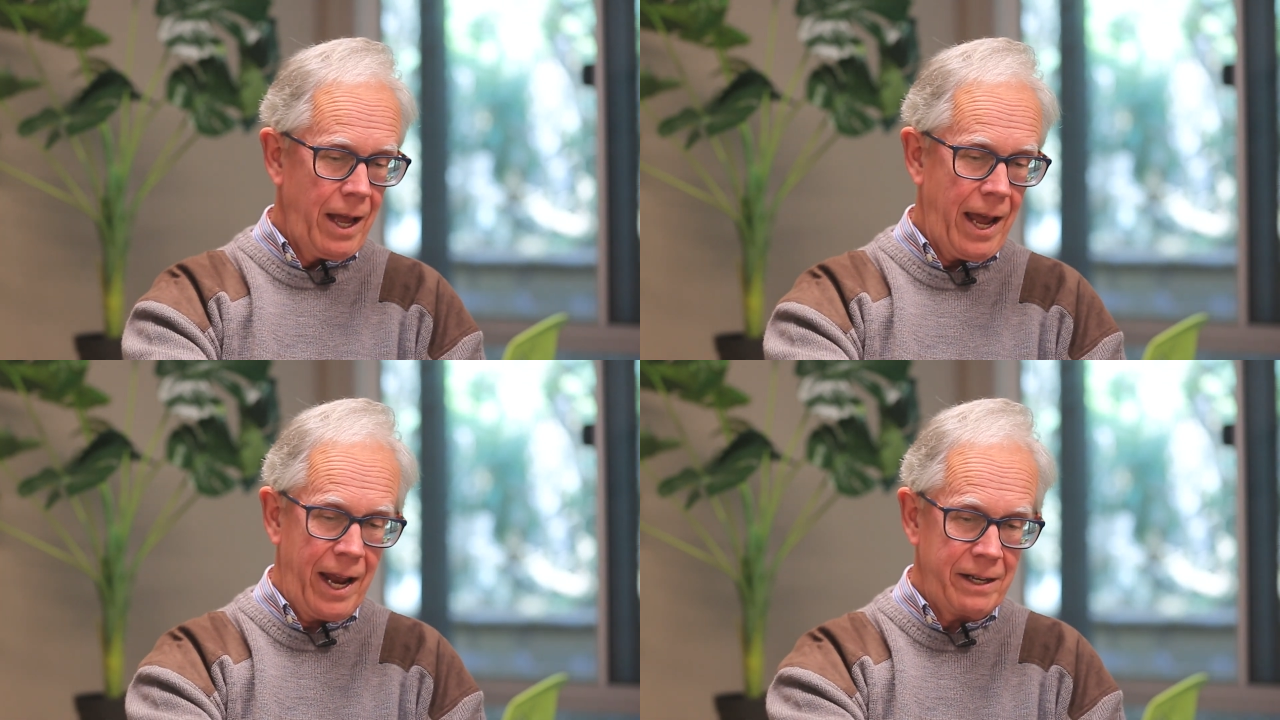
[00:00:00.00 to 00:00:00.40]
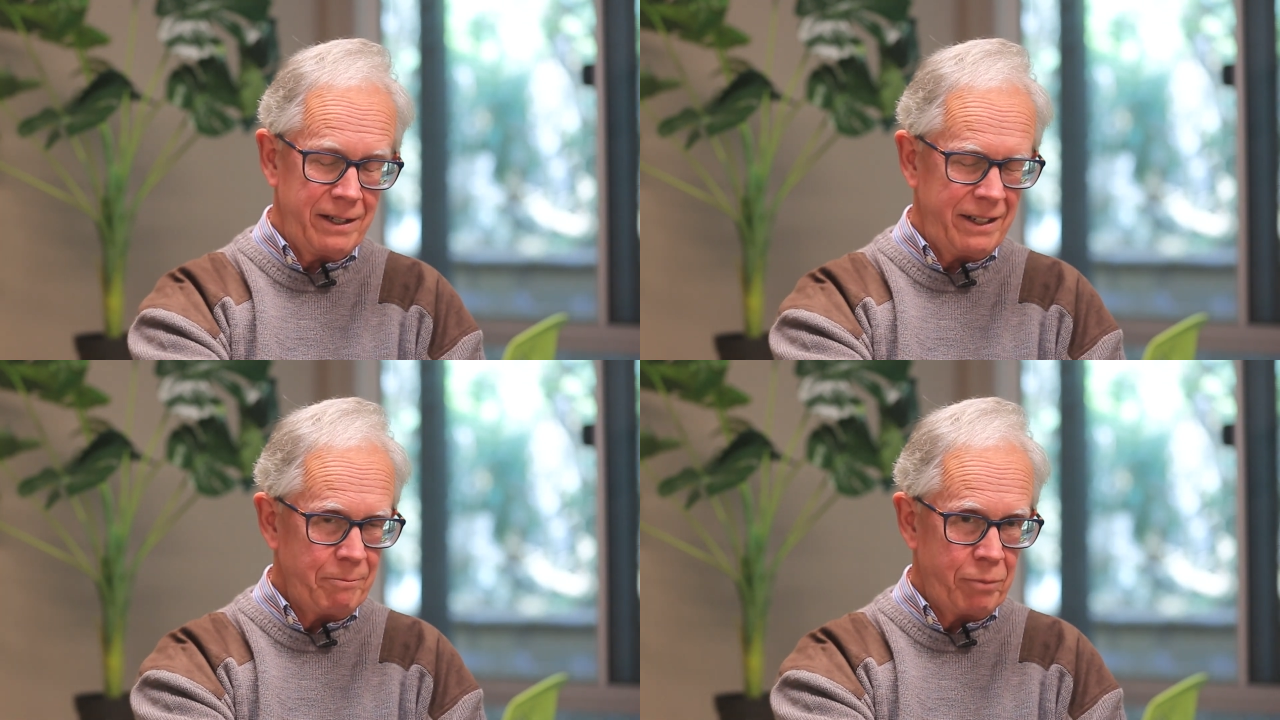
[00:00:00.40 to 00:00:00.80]

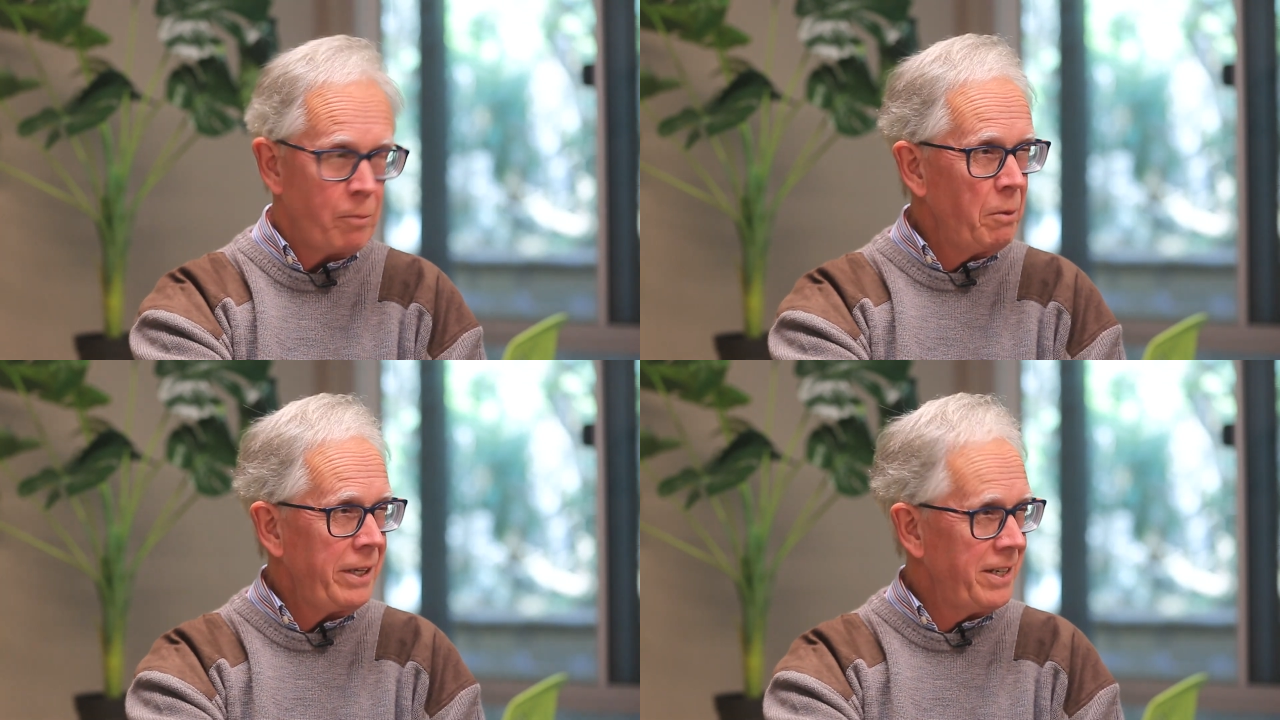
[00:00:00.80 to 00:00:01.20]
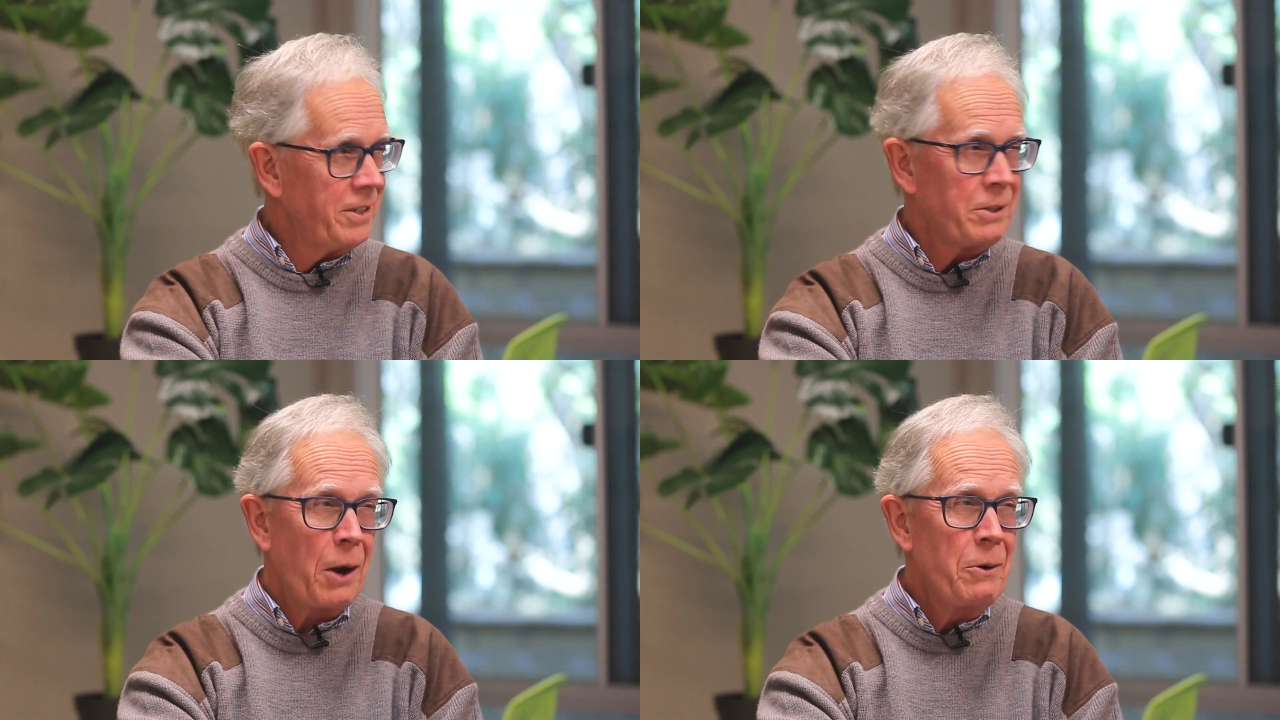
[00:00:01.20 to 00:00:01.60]
and probably
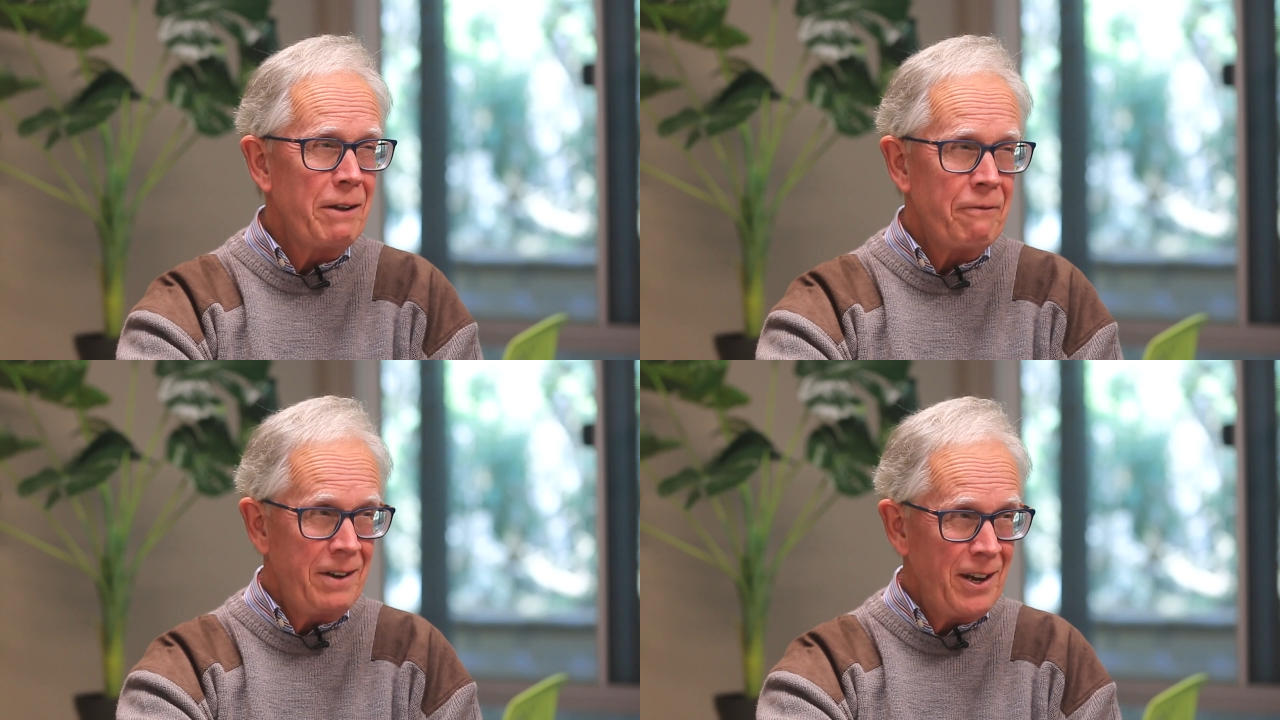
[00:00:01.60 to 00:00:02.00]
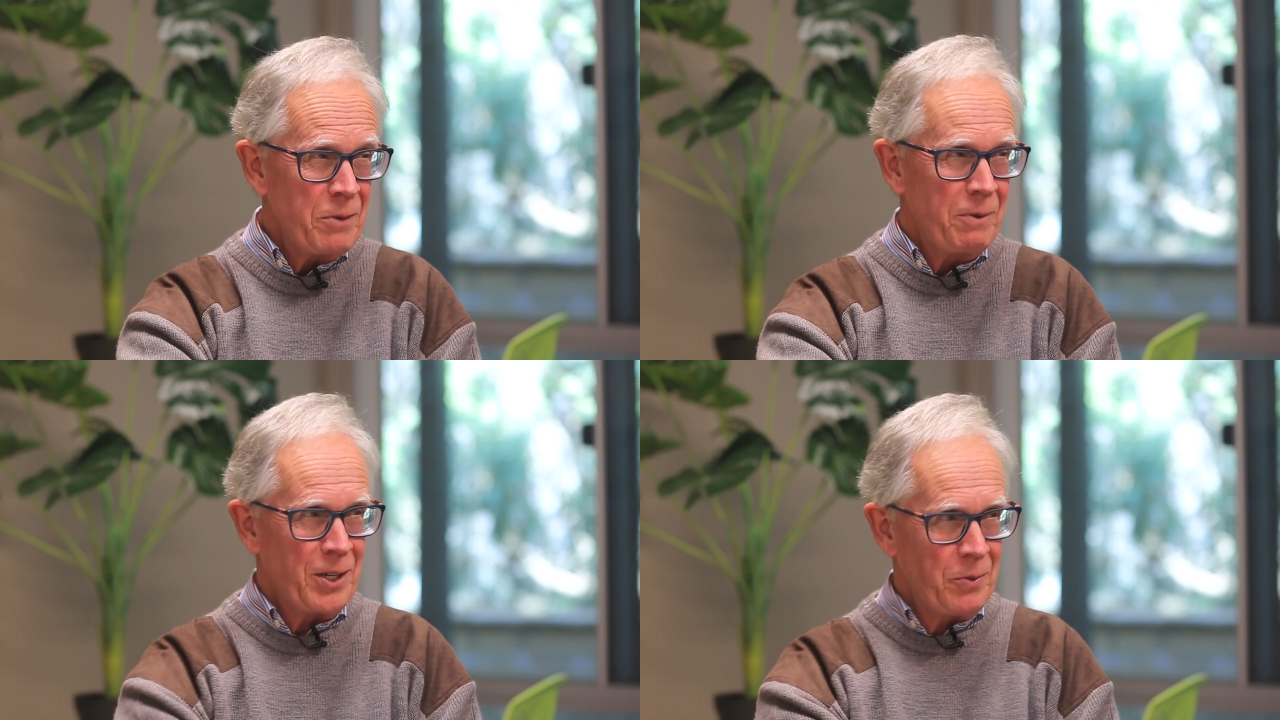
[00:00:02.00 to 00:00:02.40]
isn't totally finished
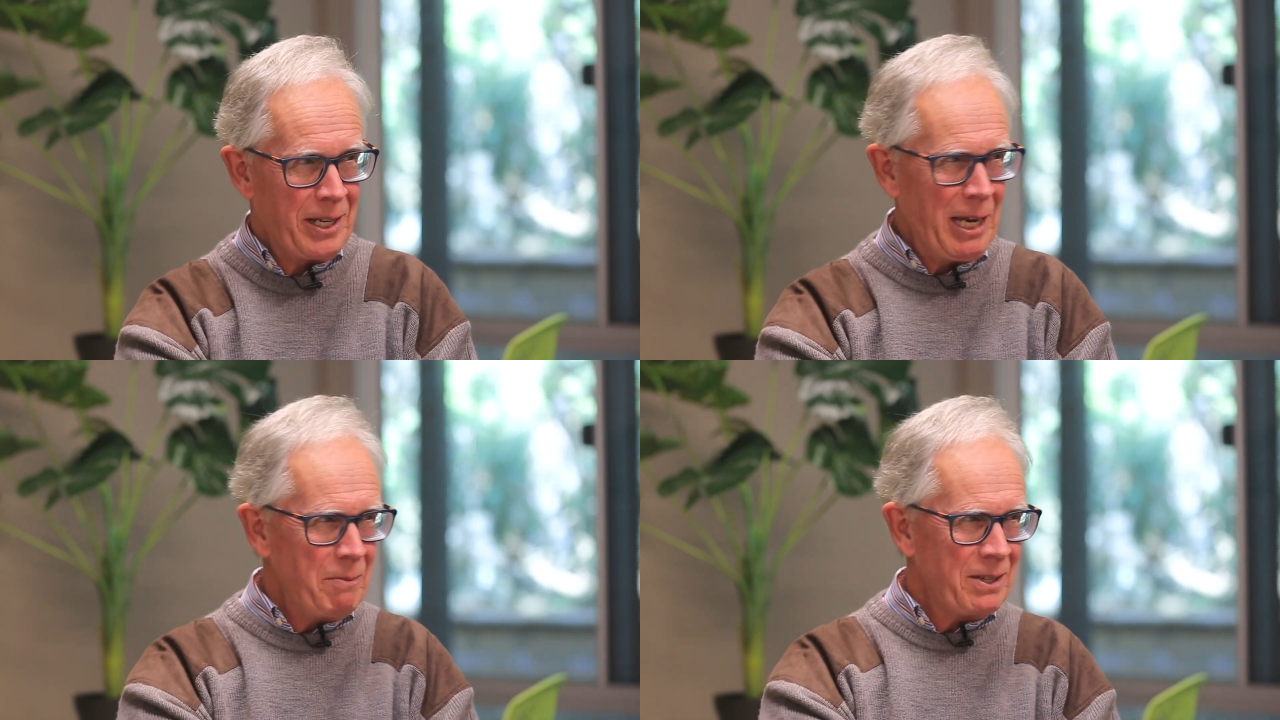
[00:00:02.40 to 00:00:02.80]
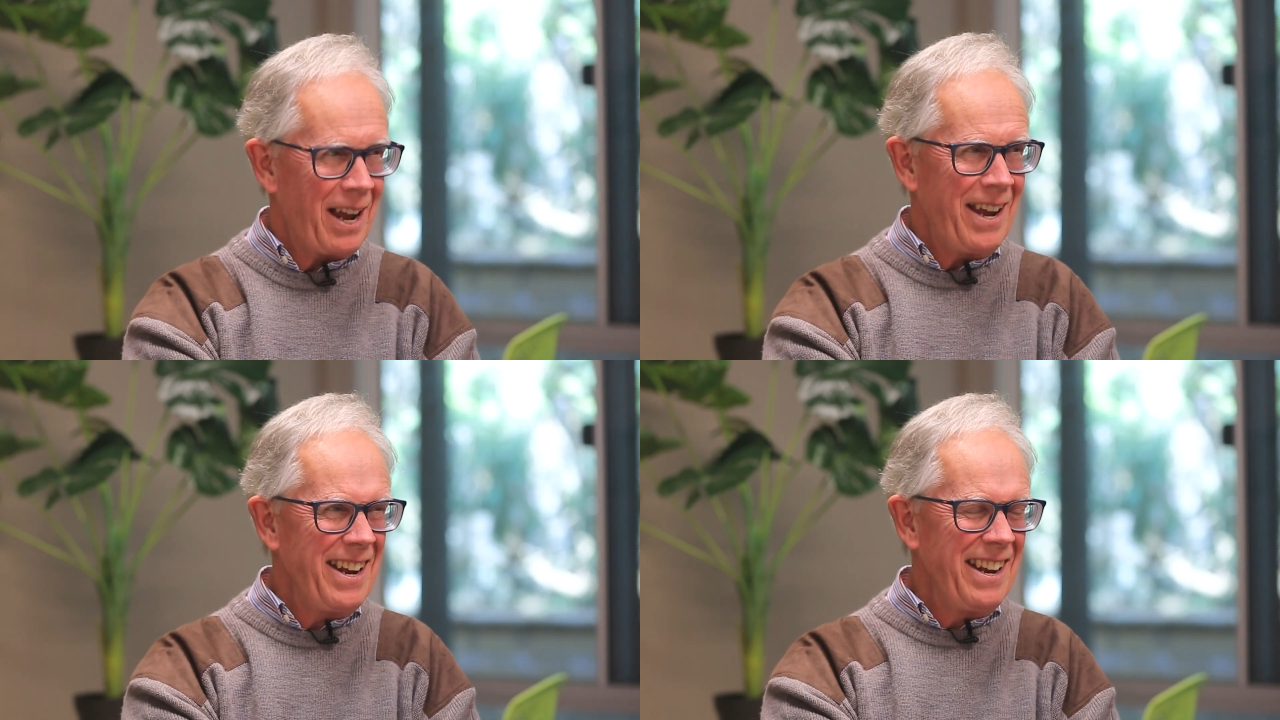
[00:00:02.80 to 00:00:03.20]
because we keep
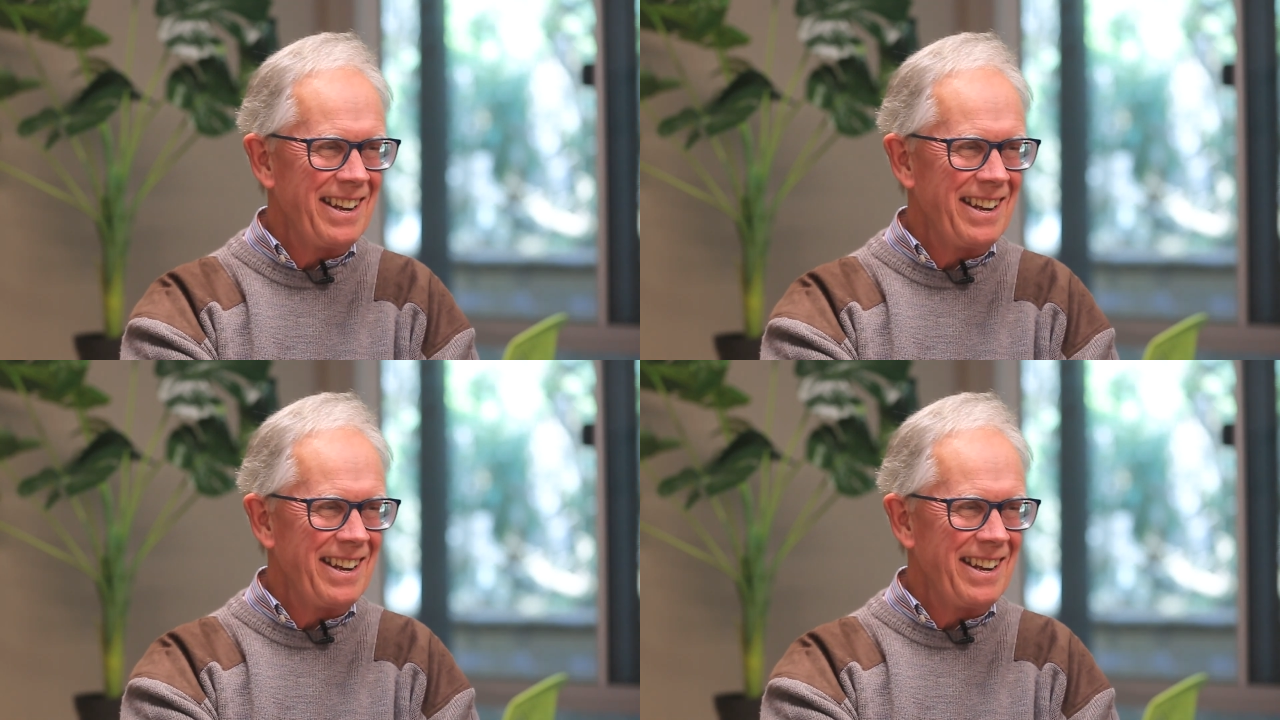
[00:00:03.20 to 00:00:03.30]
saying